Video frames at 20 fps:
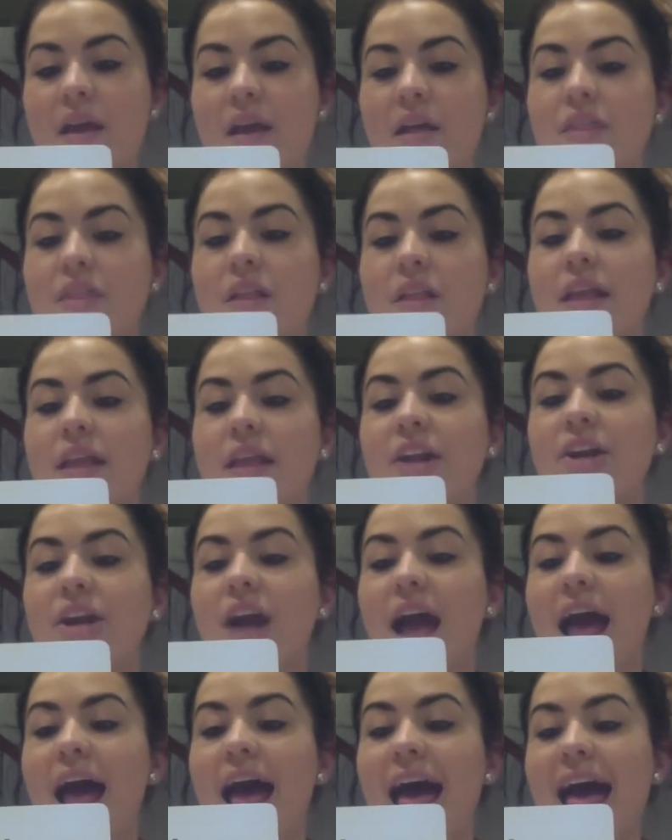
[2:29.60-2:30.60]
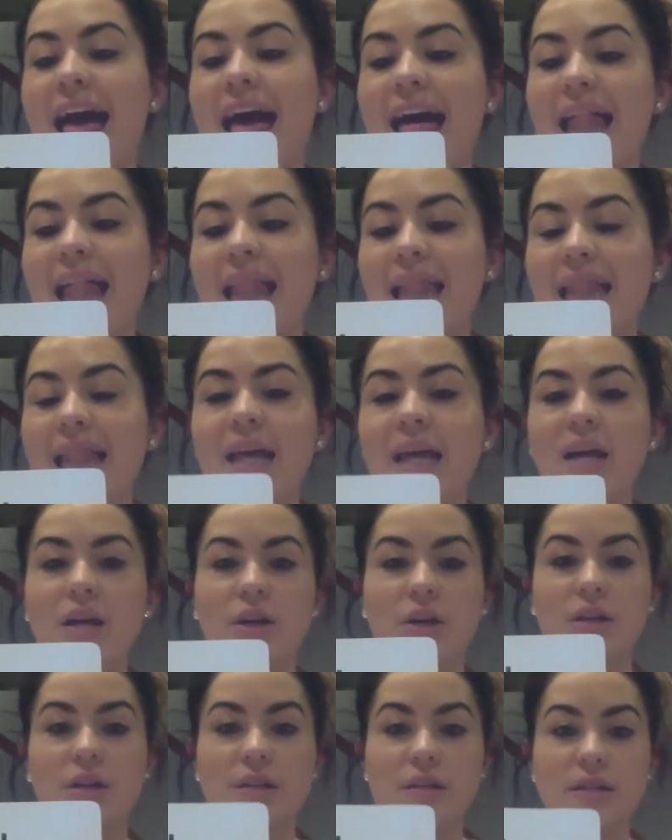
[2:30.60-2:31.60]
The letter L
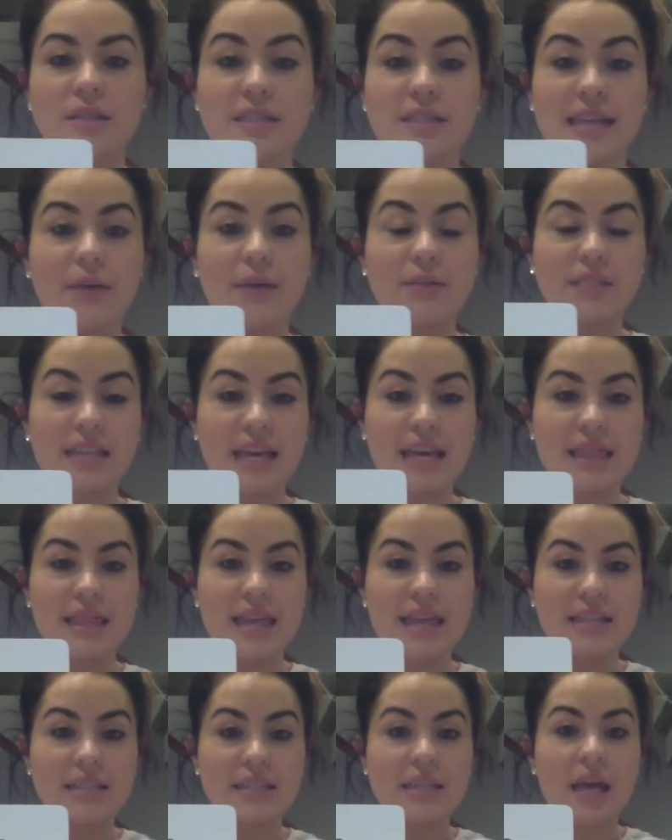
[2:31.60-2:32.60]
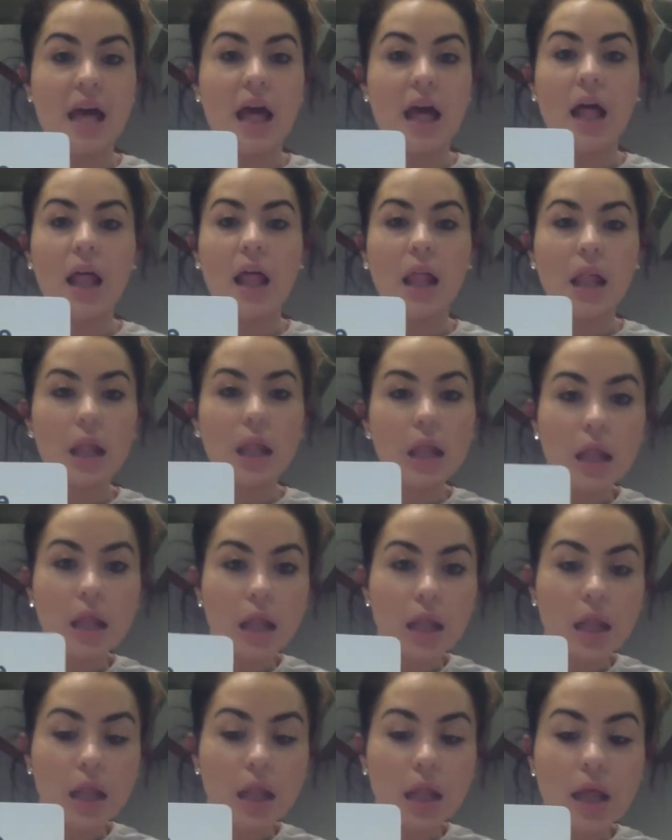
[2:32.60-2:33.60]
sounds like this.
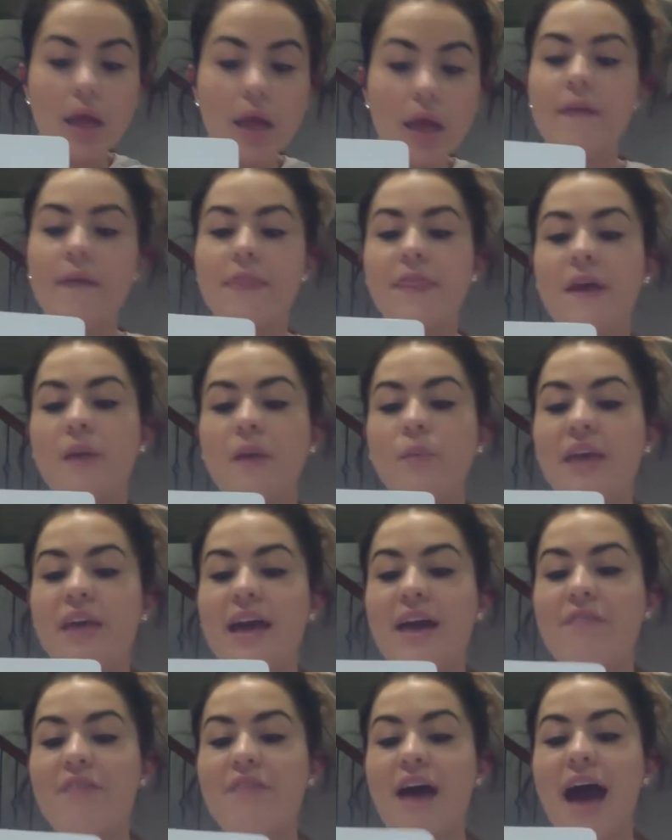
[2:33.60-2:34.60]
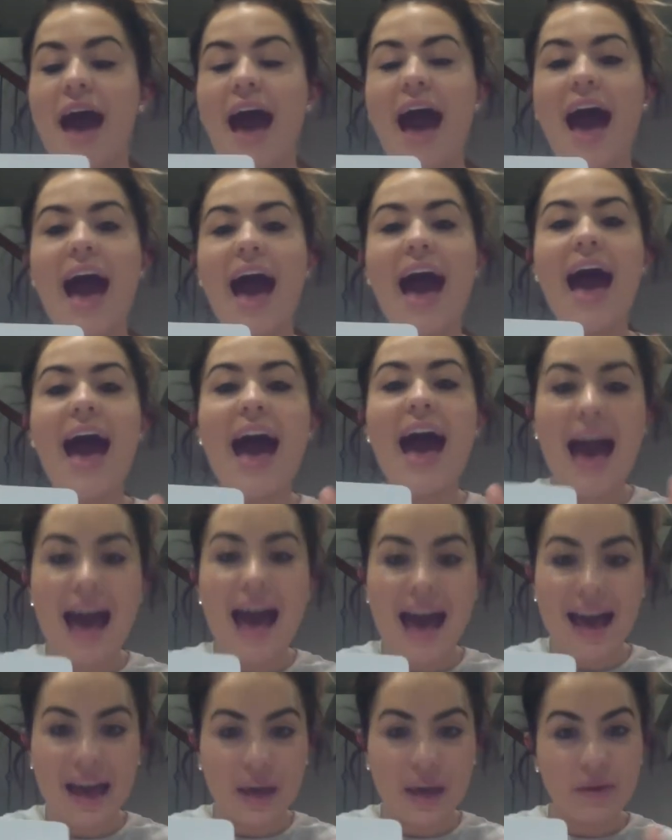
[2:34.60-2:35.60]
Ul, then we have
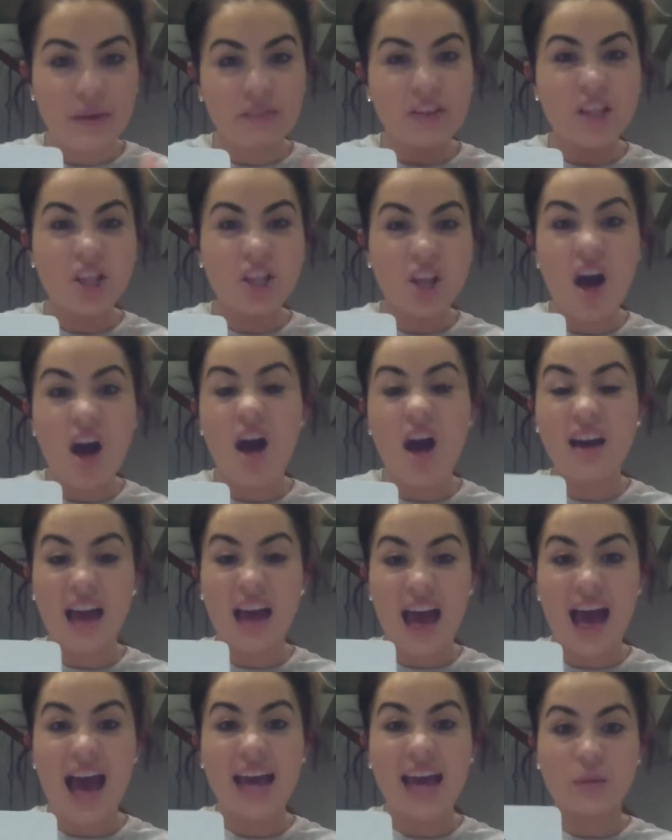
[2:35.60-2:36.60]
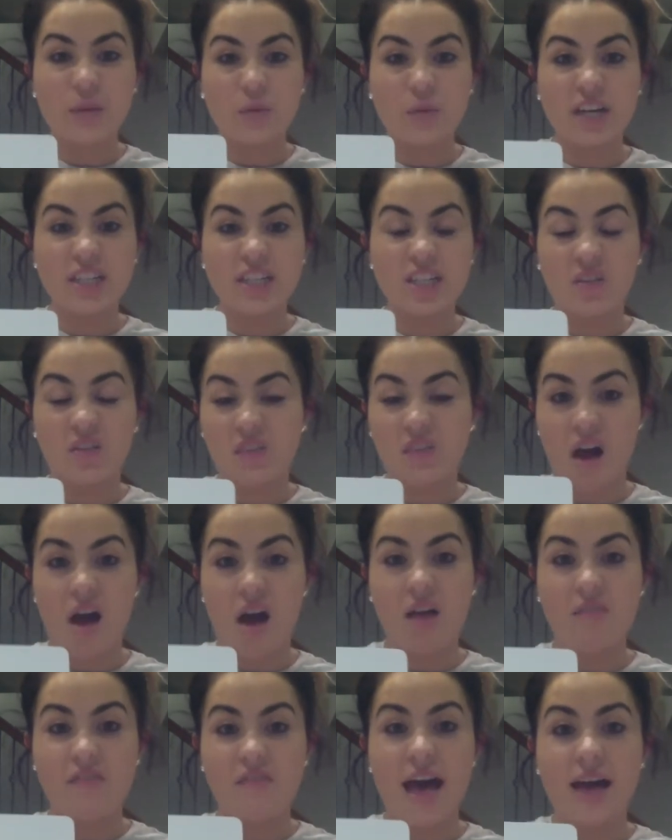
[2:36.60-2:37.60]
I, we have a long I, and we'll get to
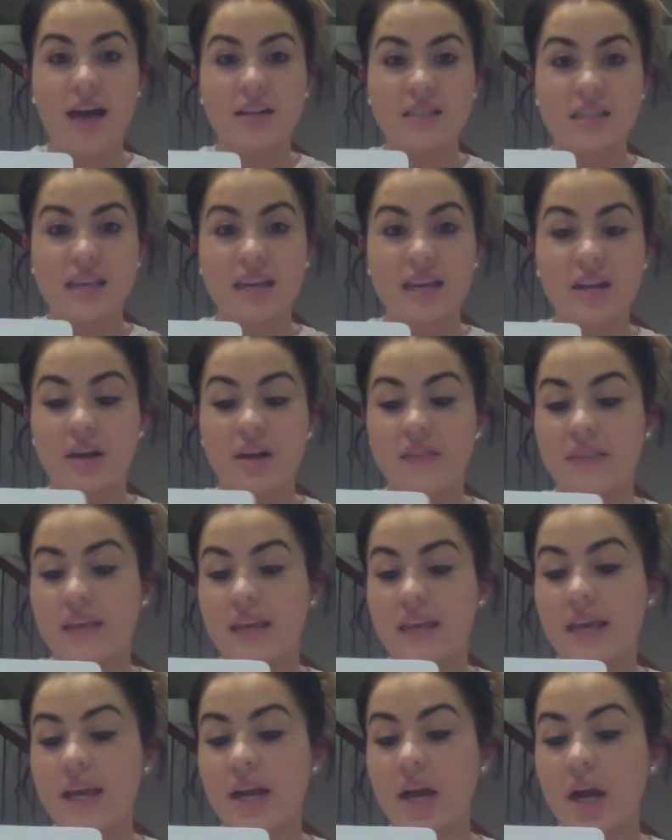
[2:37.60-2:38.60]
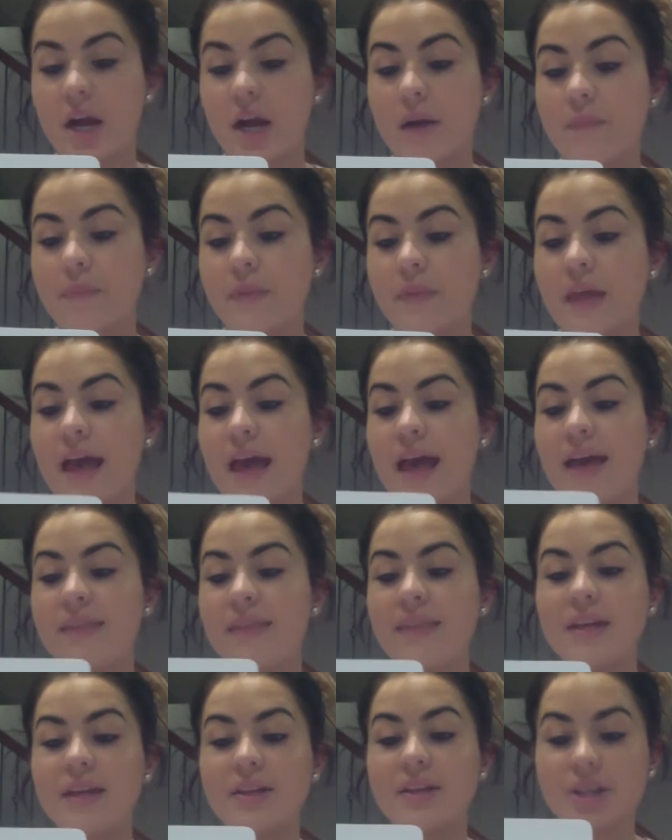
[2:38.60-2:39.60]
long vowels later in the year,
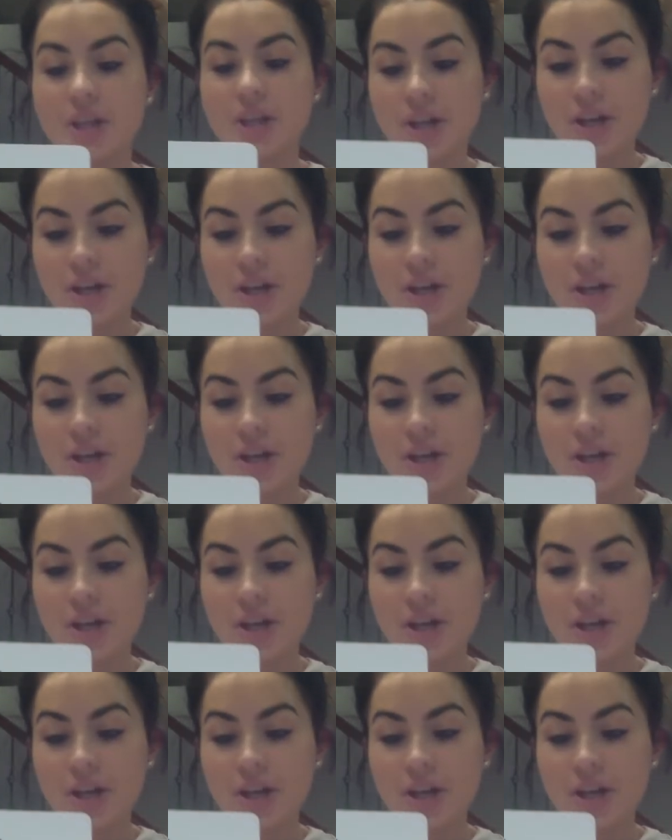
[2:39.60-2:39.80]
and then k,